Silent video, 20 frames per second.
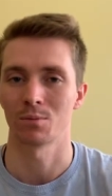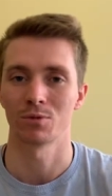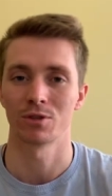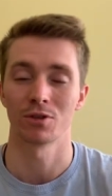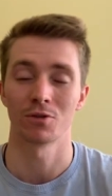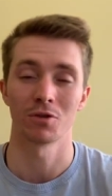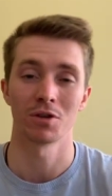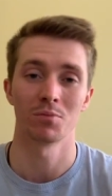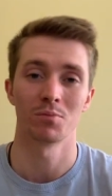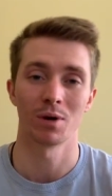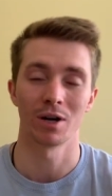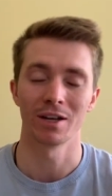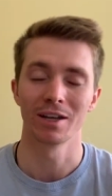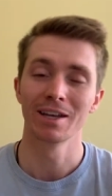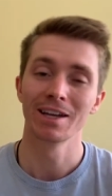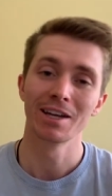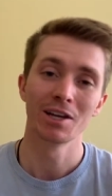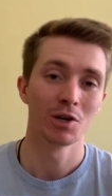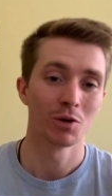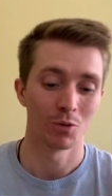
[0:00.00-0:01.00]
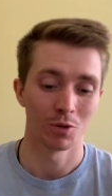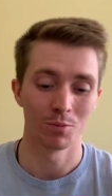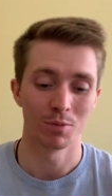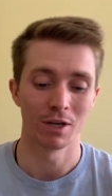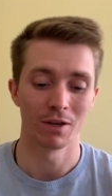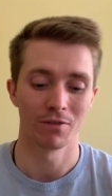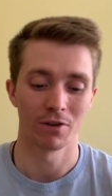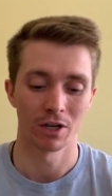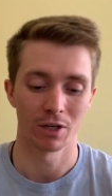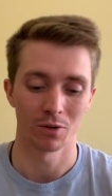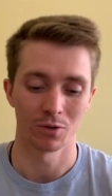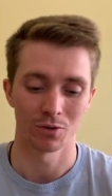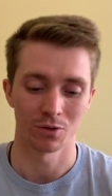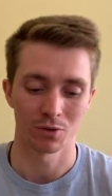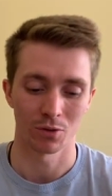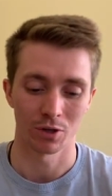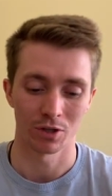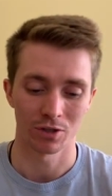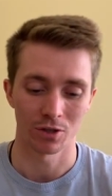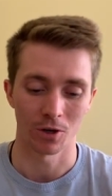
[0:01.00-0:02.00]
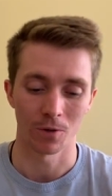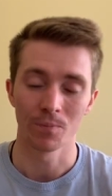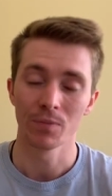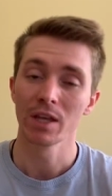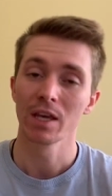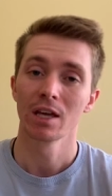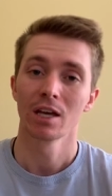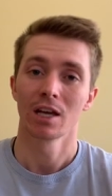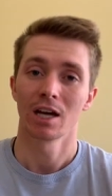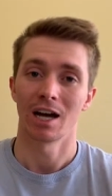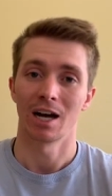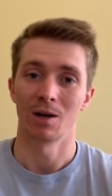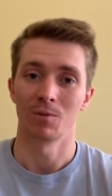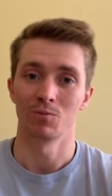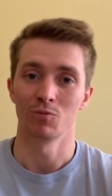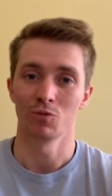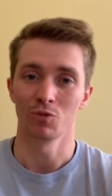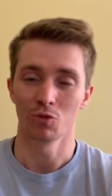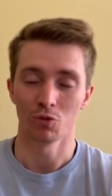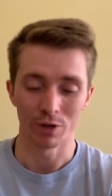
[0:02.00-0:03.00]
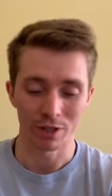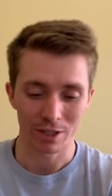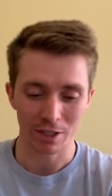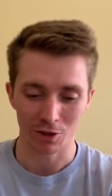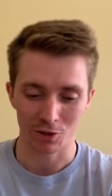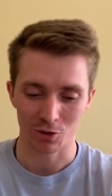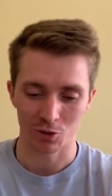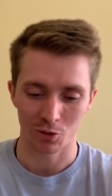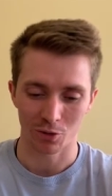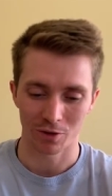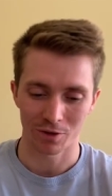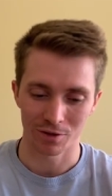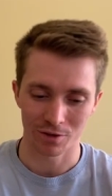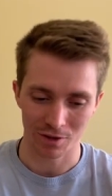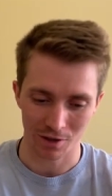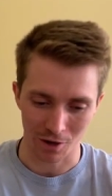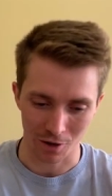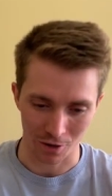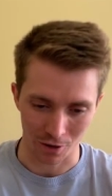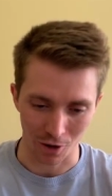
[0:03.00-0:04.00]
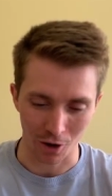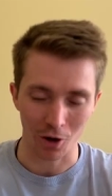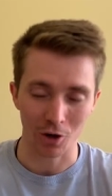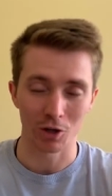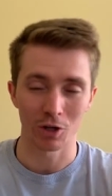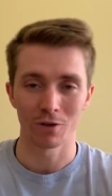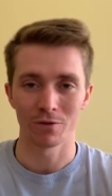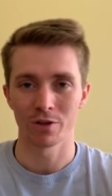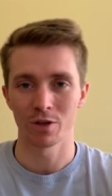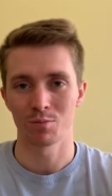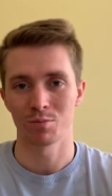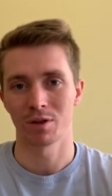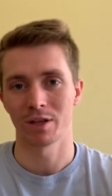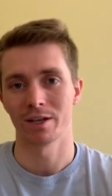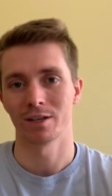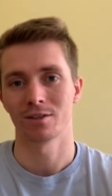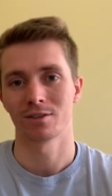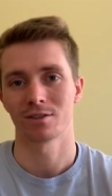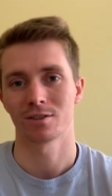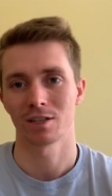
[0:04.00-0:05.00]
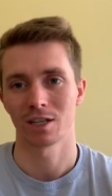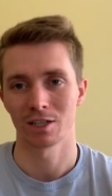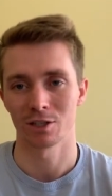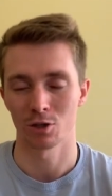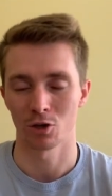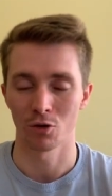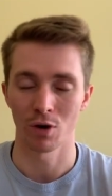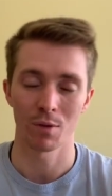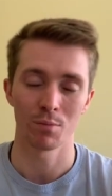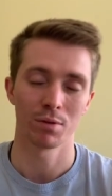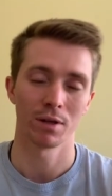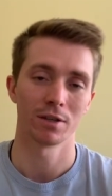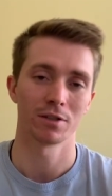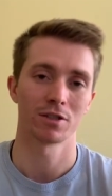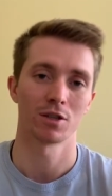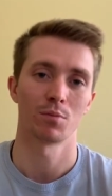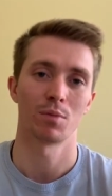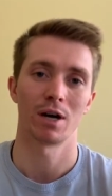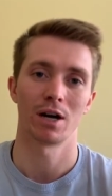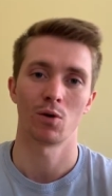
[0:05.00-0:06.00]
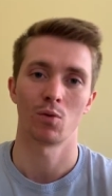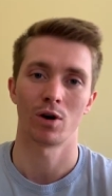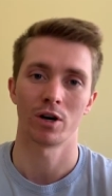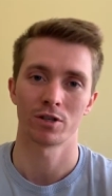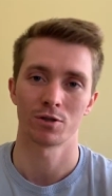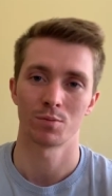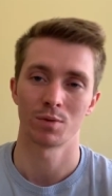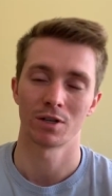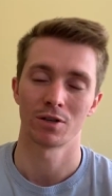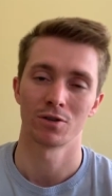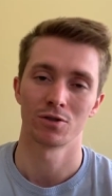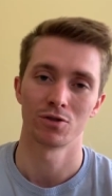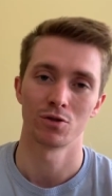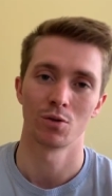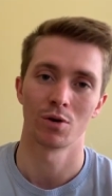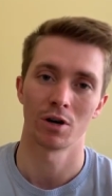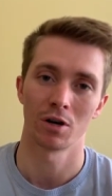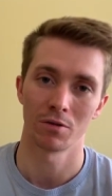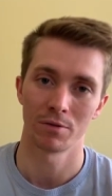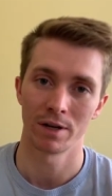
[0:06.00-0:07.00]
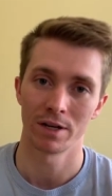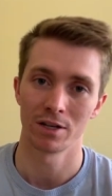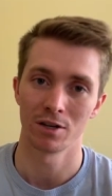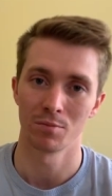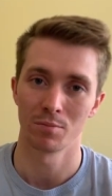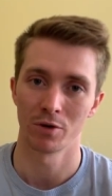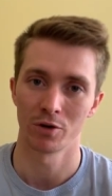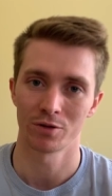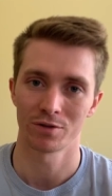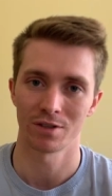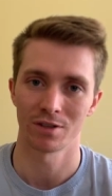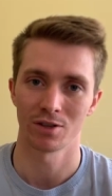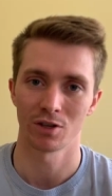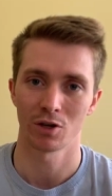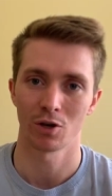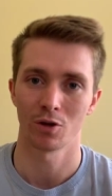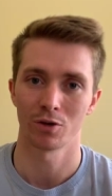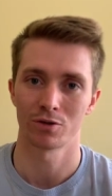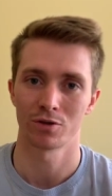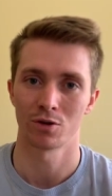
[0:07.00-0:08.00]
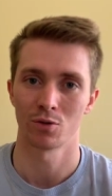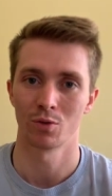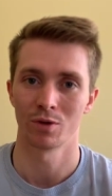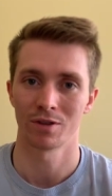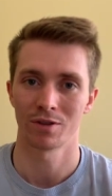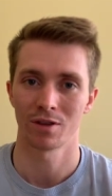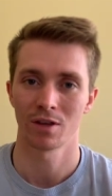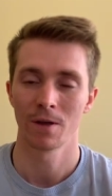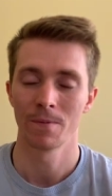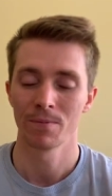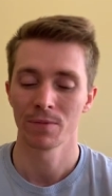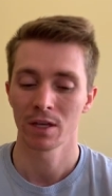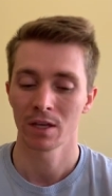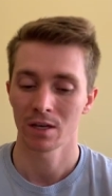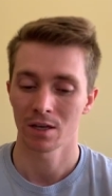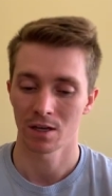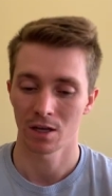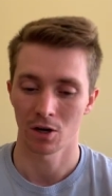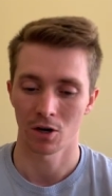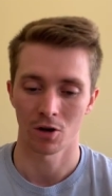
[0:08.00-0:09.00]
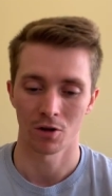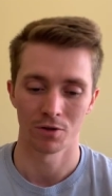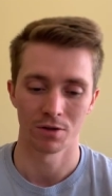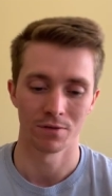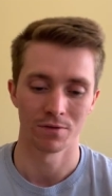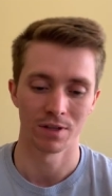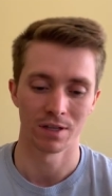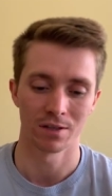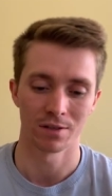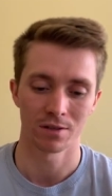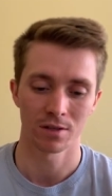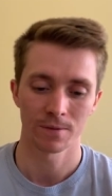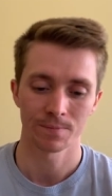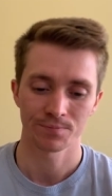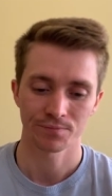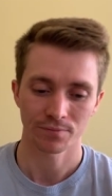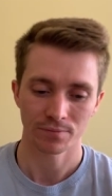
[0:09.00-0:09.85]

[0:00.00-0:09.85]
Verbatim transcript: degree, but would be a very cool story. So retail stores are all over the place. It's a great place to buy a watch because you are already immersed in the culture with all of these